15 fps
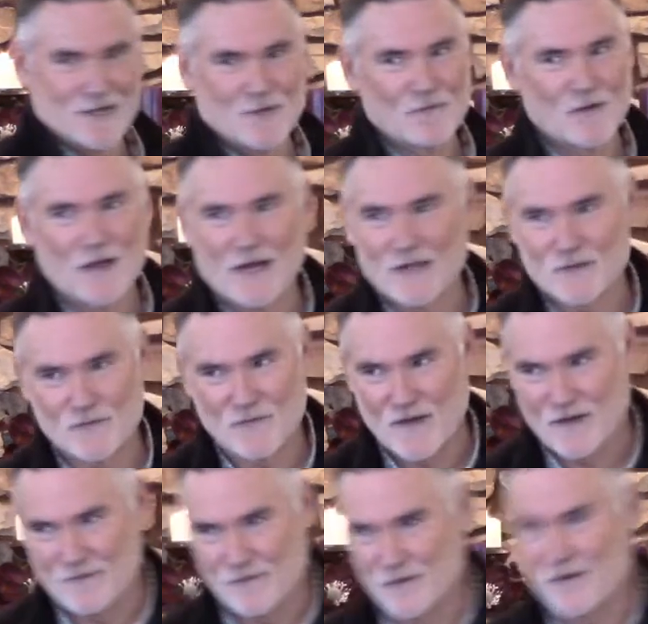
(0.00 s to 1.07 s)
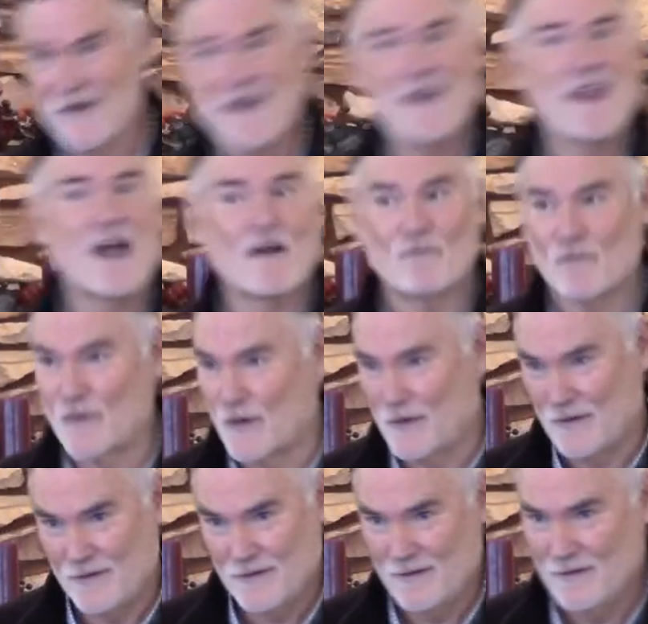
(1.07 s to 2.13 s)
of God's favor.
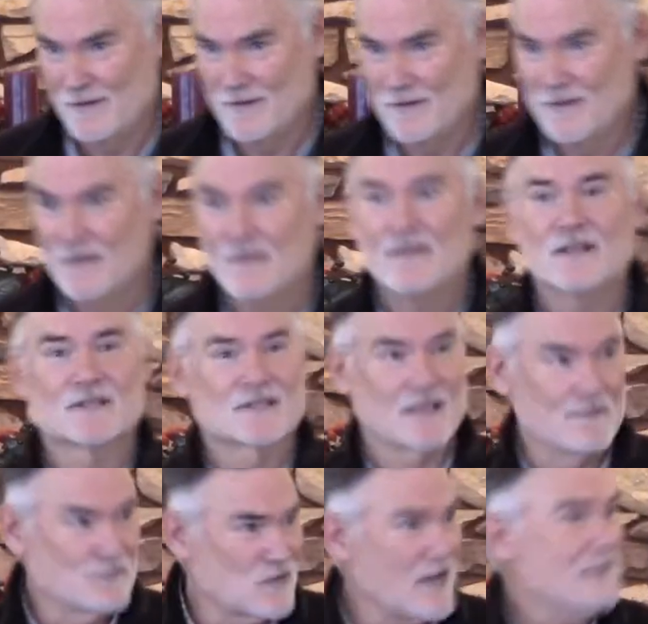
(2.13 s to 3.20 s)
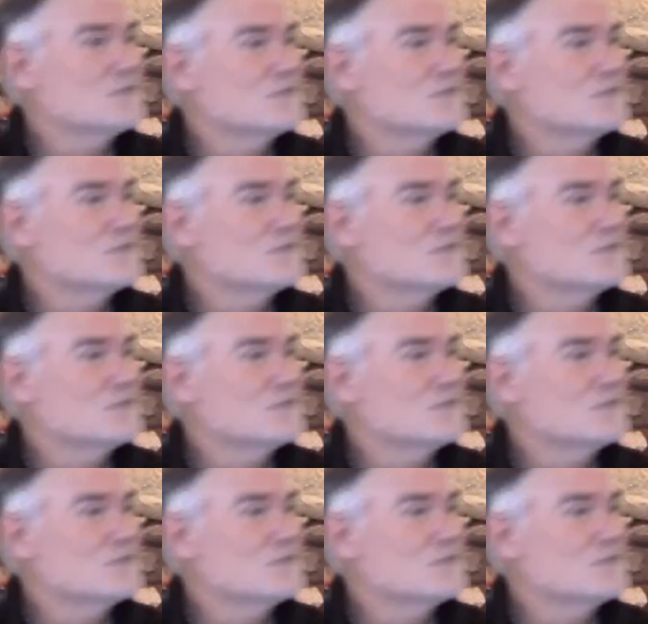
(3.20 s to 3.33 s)
Never. Sometimes